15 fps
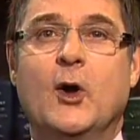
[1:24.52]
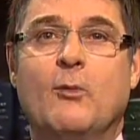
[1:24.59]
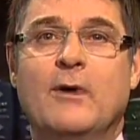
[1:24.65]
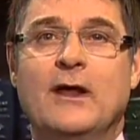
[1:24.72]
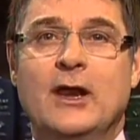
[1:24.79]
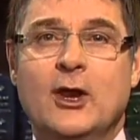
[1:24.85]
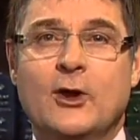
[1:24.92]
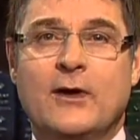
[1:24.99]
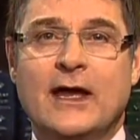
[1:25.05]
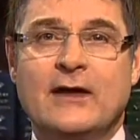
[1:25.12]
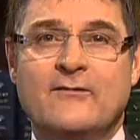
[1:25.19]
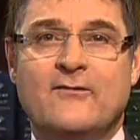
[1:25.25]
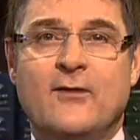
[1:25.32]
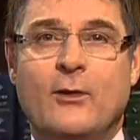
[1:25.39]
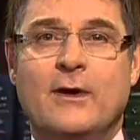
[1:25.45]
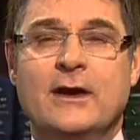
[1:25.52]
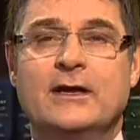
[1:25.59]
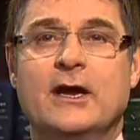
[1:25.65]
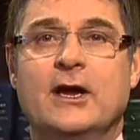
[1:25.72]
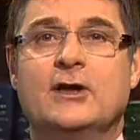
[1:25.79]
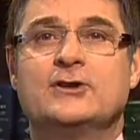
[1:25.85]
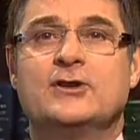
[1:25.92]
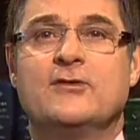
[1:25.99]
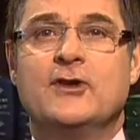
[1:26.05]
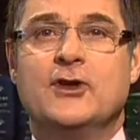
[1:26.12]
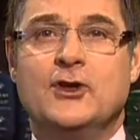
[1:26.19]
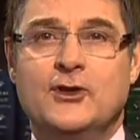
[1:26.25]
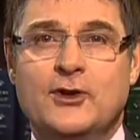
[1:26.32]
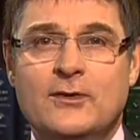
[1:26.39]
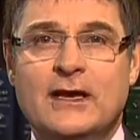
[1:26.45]
We're looking forward to the
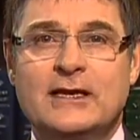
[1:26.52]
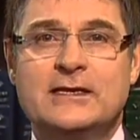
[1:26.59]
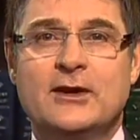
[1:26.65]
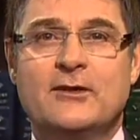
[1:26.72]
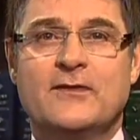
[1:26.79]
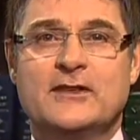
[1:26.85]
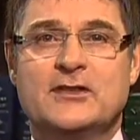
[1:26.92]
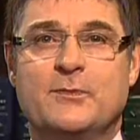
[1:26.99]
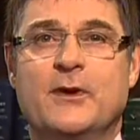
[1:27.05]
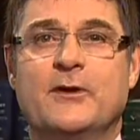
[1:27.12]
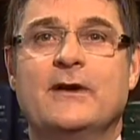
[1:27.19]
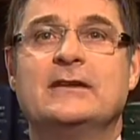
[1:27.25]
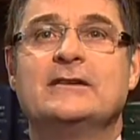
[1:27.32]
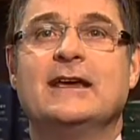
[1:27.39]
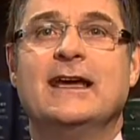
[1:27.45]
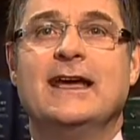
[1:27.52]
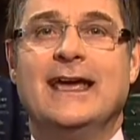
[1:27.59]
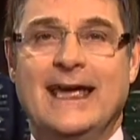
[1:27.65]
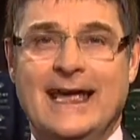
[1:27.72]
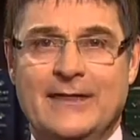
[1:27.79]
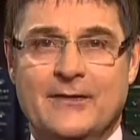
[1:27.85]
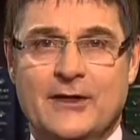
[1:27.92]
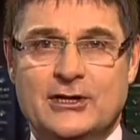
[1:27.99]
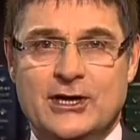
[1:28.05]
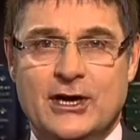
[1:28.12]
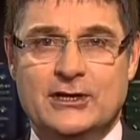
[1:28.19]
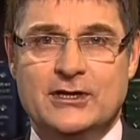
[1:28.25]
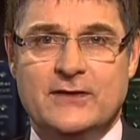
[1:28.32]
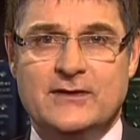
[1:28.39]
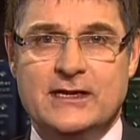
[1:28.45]
unity of the Spirit in the
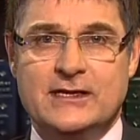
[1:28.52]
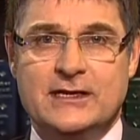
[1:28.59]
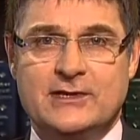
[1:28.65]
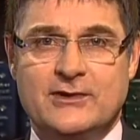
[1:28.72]
Church of Jesus